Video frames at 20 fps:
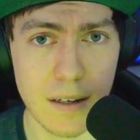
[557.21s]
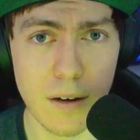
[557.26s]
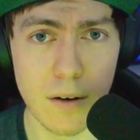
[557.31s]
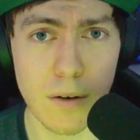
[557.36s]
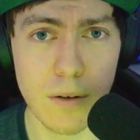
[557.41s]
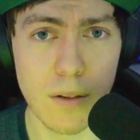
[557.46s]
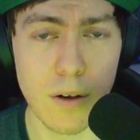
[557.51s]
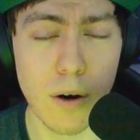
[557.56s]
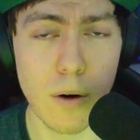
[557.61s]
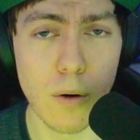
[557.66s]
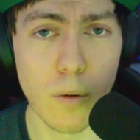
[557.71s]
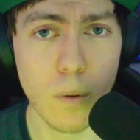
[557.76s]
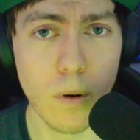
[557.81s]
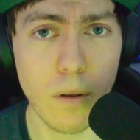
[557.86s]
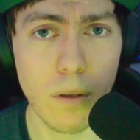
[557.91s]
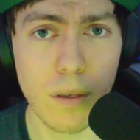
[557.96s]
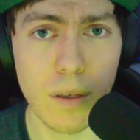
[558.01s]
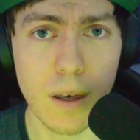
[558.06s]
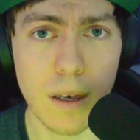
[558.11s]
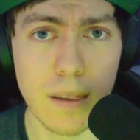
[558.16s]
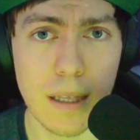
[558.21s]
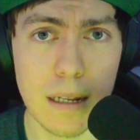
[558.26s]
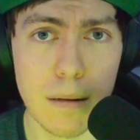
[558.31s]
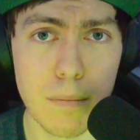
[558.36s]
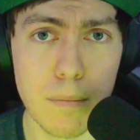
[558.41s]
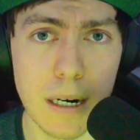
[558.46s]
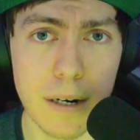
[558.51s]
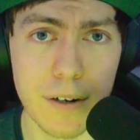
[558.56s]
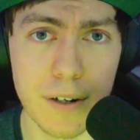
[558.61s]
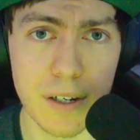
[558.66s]
The only thing that
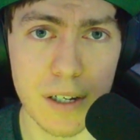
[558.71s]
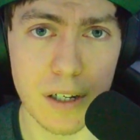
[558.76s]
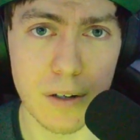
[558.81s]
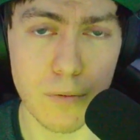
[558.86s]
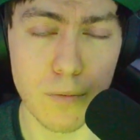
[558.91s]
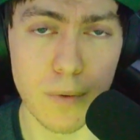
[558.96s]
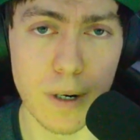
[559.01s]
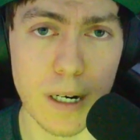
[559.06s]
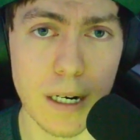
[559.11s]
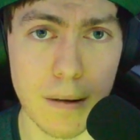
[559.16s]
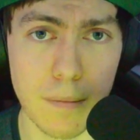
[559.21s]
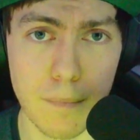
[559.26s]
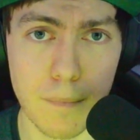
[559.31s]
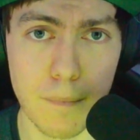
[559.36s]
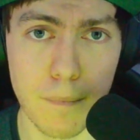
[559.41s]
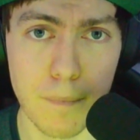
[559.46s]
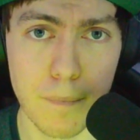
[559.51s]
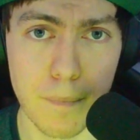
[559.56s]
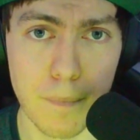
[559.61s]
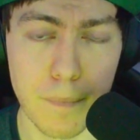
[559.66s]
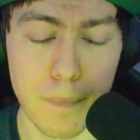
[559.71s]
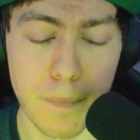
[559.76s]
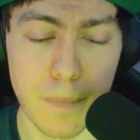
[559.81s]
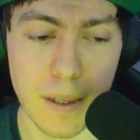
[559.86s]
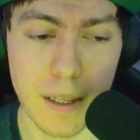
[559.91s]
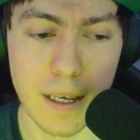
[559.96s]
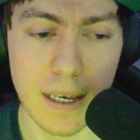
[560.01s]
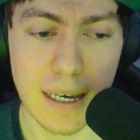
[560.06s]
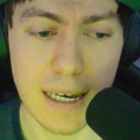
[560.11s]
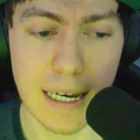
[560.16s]
matters is winning.
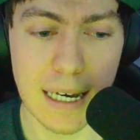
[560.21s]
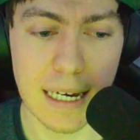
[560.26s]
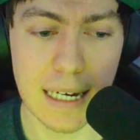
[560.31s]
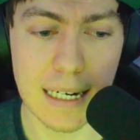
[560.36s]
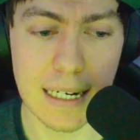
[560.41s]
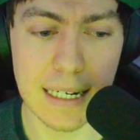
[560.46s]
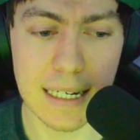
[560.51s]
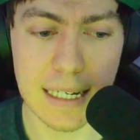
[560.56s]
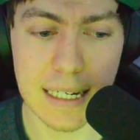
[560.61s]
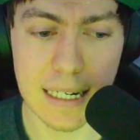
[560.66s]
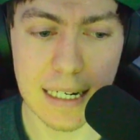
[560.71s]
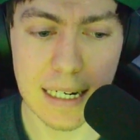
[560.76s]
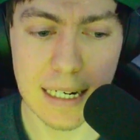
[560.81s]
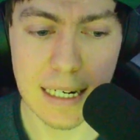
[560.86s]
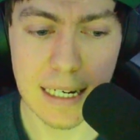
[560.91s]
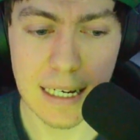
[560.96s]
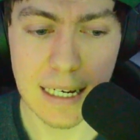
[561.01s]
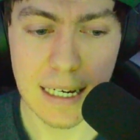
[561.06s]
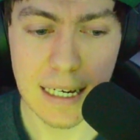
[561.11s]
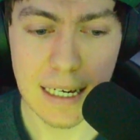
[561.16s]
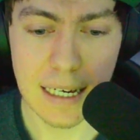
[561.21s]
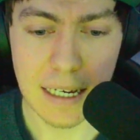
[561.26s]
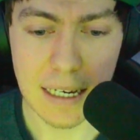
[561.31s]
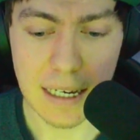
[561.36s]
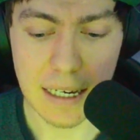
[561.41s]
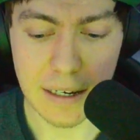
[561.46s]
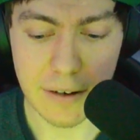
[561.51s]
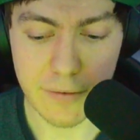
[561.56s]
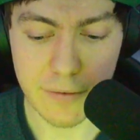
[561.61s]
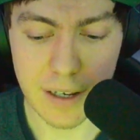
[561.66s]
And
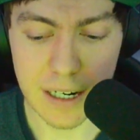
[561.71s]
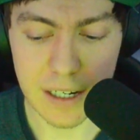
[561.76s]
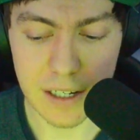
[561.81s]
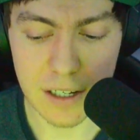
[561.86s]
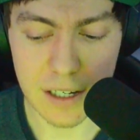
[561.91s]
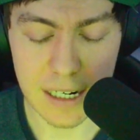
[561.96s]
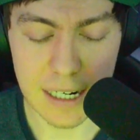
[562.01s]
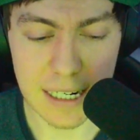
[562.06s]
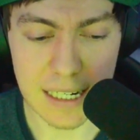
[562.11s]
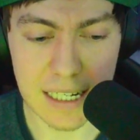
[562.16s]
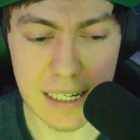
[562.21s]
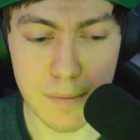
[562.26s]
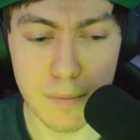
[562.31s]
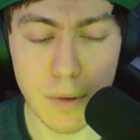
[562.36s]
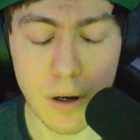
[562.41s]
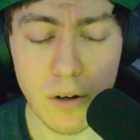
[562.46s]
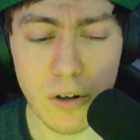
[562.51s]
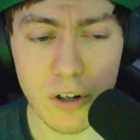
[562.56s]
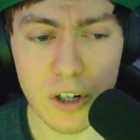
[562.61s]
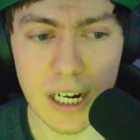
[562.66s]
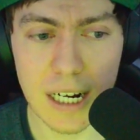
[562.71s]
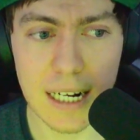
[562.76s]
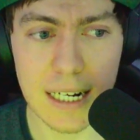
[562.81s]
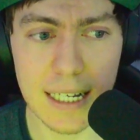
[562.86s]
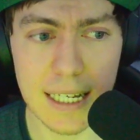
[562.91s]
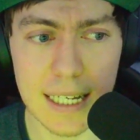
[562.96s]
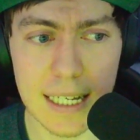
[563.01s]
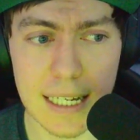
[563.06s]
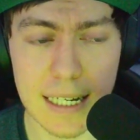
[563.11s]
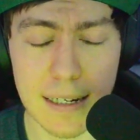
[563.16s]
if there's a small
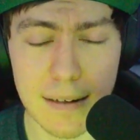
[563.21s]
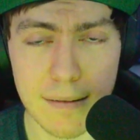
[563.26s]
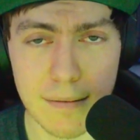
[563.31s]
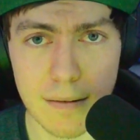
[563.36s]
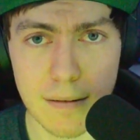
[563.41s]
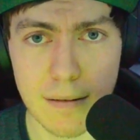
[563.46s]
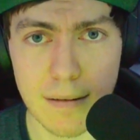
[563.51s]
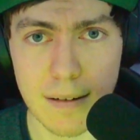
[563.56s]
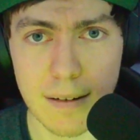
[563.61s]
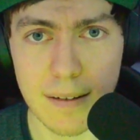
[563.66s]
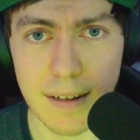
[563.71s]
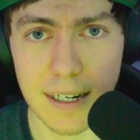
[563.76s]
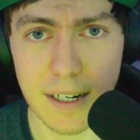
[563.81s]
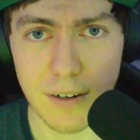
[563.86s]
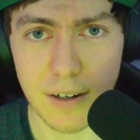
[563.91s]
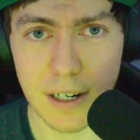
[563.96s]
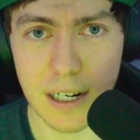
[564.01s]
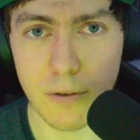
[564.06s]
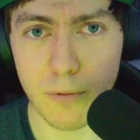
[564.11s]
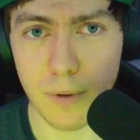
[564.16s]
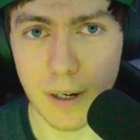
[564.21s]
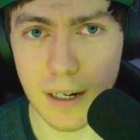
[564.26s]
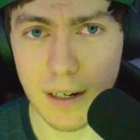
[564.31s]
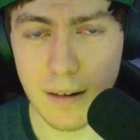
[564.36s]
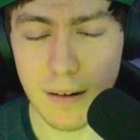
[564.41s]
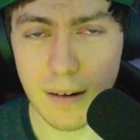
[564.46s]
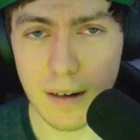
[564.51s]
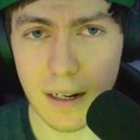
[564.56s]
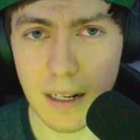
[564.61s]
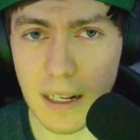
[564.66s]
chance that you can
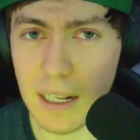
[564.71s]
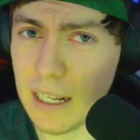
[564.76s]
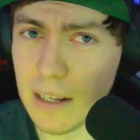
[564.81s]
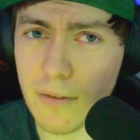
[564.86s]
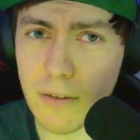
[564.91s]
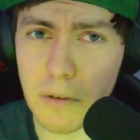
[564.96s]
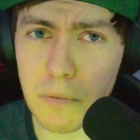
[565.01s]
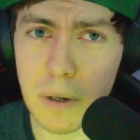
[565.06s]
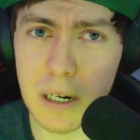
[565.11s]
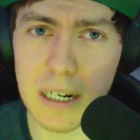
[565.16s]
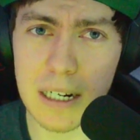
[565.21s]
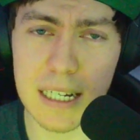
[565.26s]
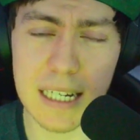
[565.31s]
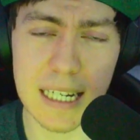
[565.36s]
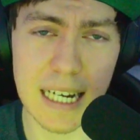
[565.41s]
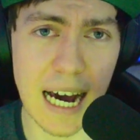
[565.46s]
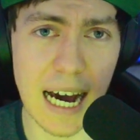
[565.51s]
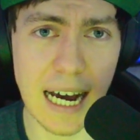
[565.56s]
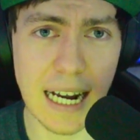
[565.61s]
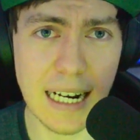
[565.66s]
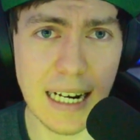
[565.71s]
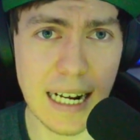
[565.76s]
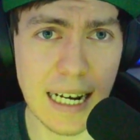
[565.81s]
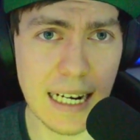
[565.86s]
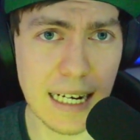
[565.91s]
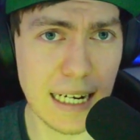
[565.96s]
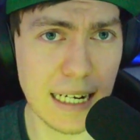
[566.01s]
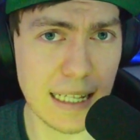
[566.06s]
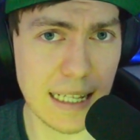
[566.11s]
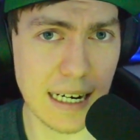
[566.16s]
win, even when it's
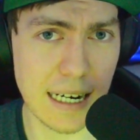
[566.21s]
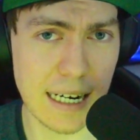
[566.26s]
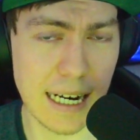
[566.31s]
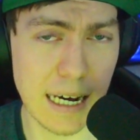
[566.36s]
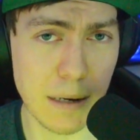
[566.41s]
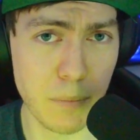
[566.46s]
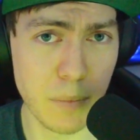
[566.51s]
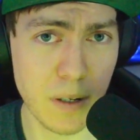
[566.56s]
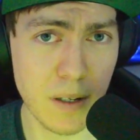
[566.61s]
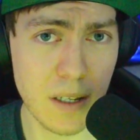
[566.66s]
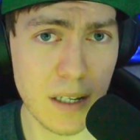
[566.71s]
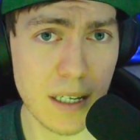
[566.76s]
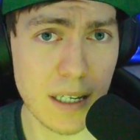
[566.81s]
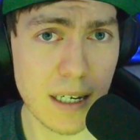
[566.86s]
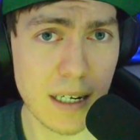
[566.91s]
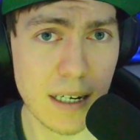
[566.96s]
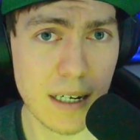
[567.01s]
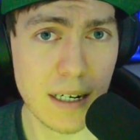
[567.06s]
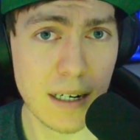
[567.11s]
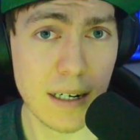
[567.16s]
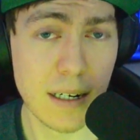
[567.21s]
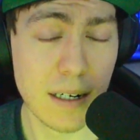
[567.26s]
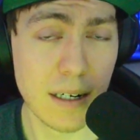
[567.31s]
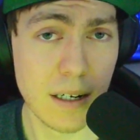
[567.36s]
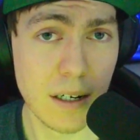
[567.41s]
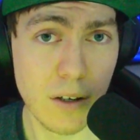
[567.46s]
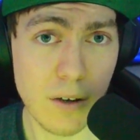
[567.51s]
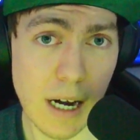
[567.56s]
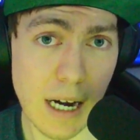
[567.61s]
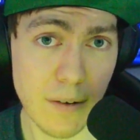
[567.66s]
unlikely that it happens,
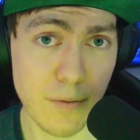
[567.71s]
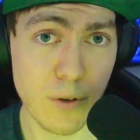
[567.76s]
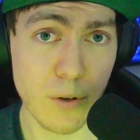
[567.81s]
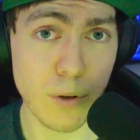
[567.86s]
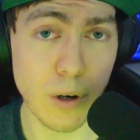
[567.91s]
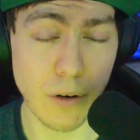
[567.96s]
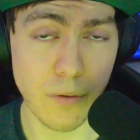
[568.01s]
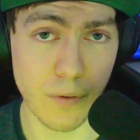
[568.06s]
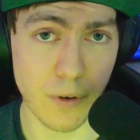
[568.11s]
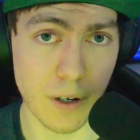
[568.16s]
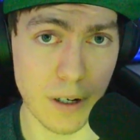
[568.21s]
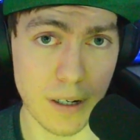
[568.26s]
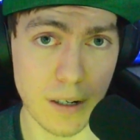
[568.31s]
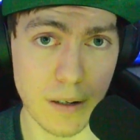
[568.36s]
you have to go for it.